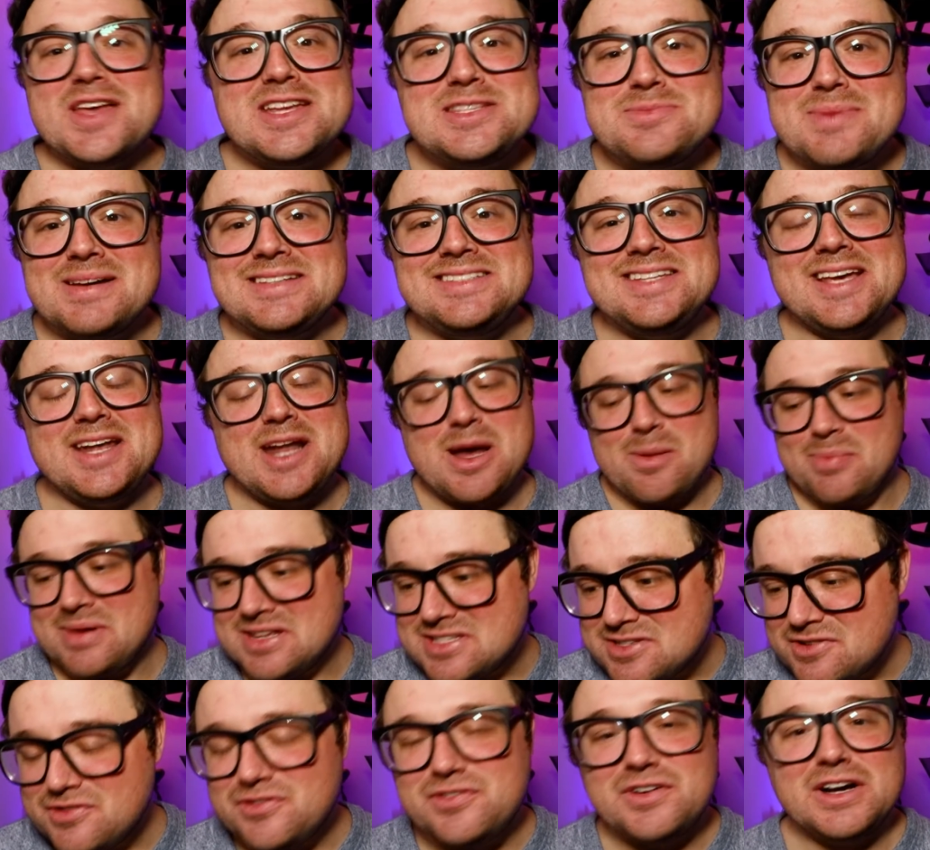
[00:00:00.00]
that's my setup.
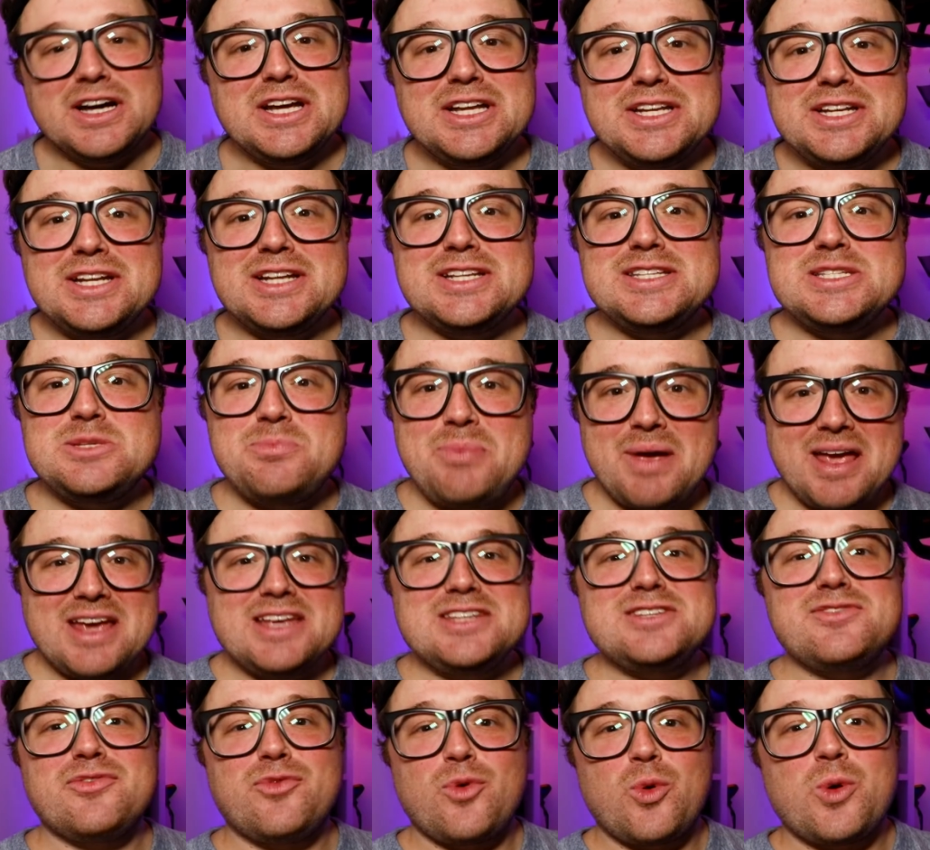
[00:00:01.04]
It's a fun
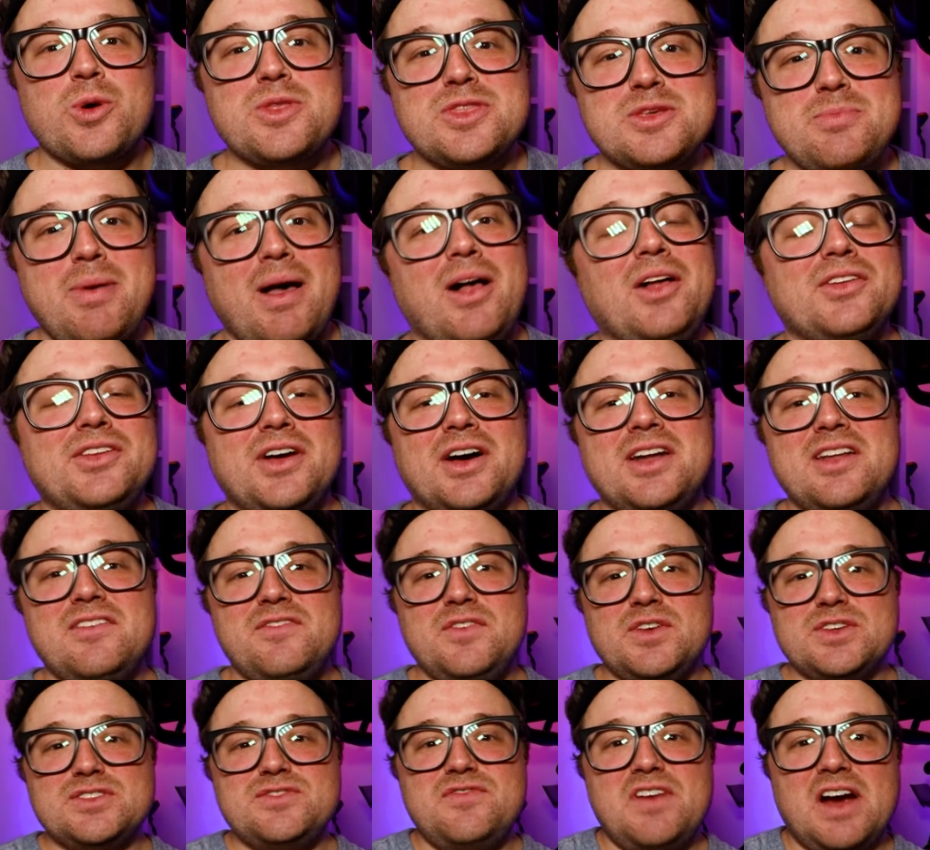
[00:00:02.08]
space for the Peloton. It
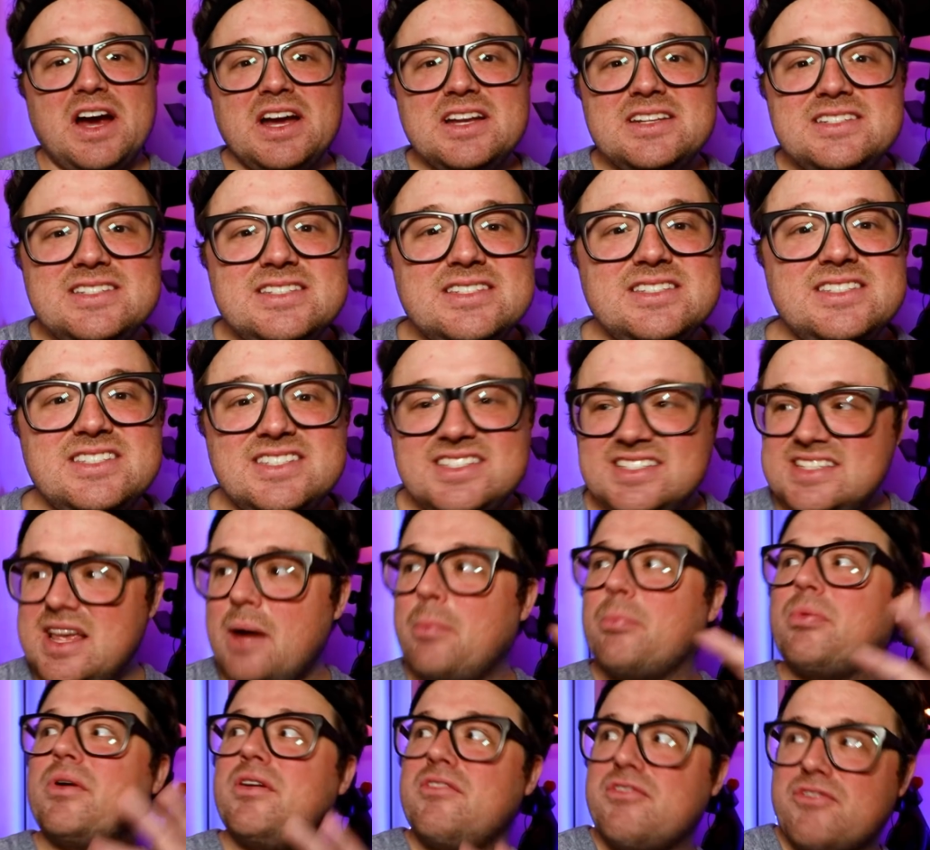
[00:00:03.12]
feels very
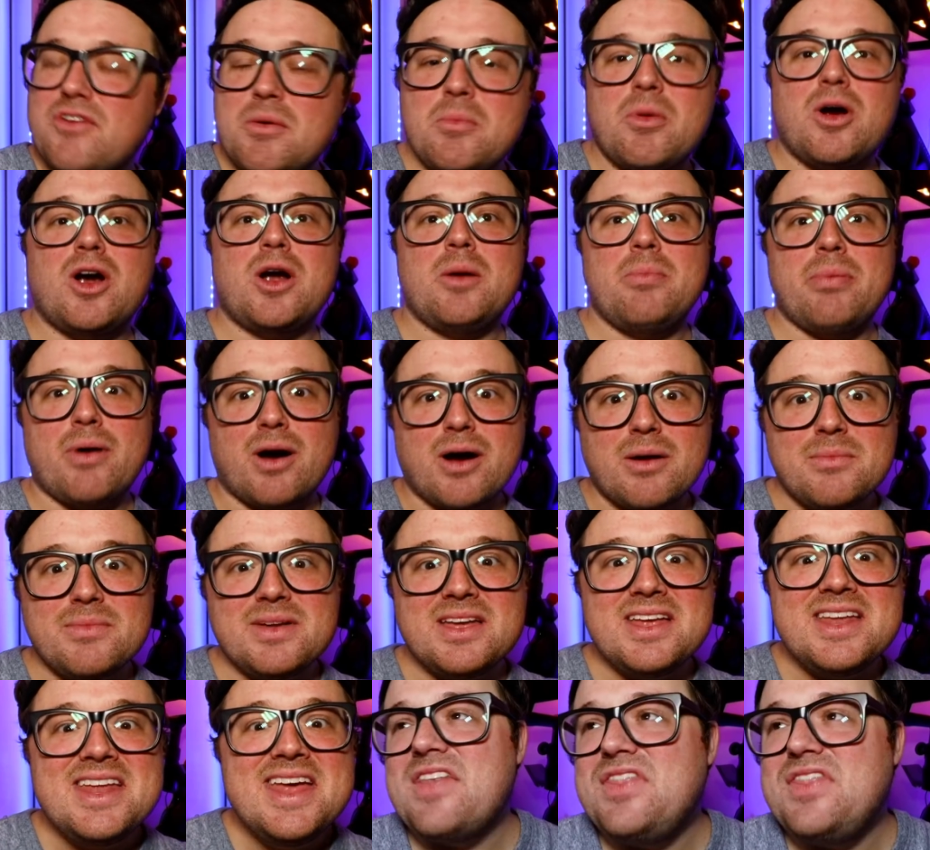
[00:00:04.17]
separate from our apartment.